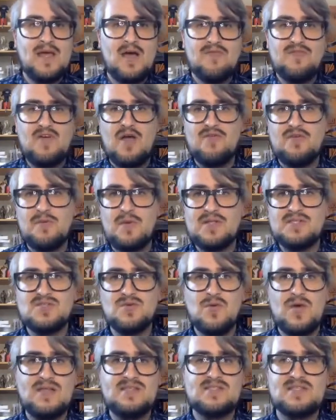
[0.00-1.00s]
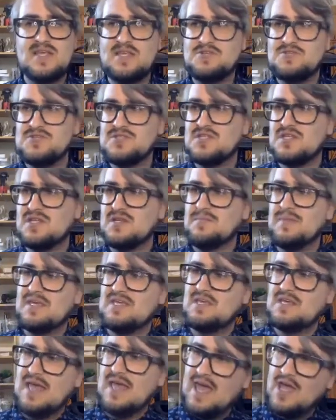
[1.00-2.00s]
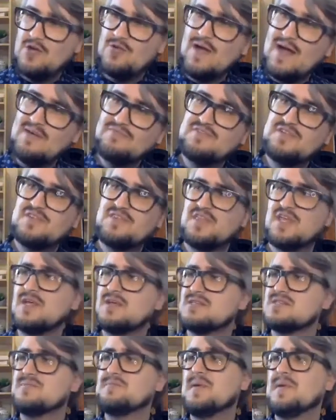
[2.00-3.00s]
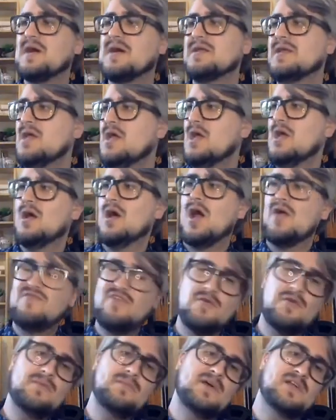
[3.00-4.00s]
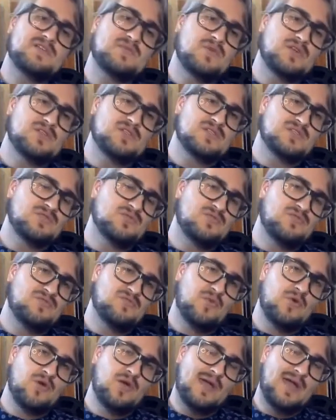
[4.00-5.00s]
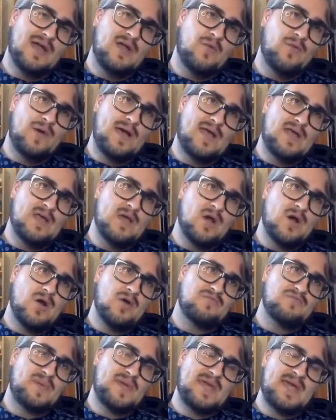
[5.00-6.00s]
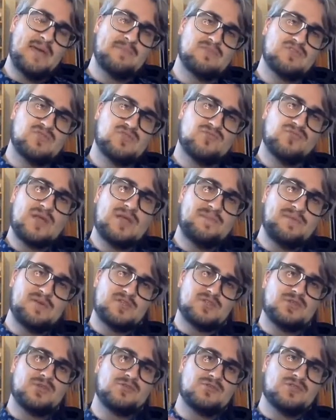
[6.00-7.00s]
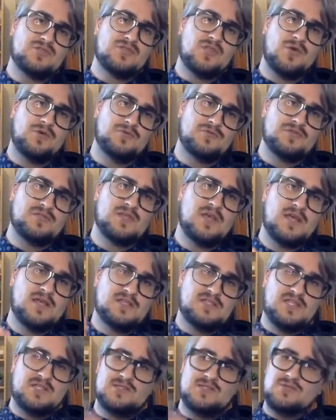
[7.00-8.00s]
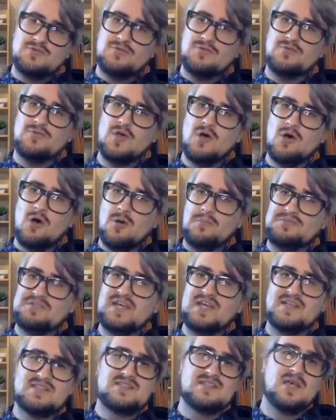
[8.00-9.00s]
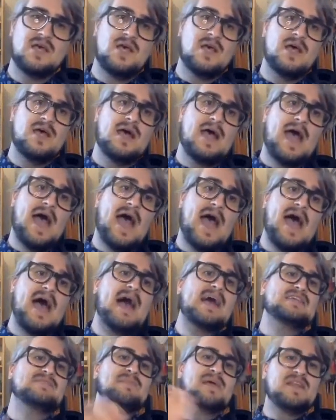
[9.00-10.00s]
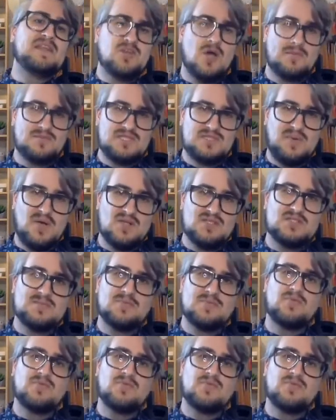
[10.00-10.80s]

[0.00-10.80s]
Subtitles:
everyone's always interested in making handcrafted things, but I very much wanted to sort of work out a way of being able to reproduce those digital objects as many times as possible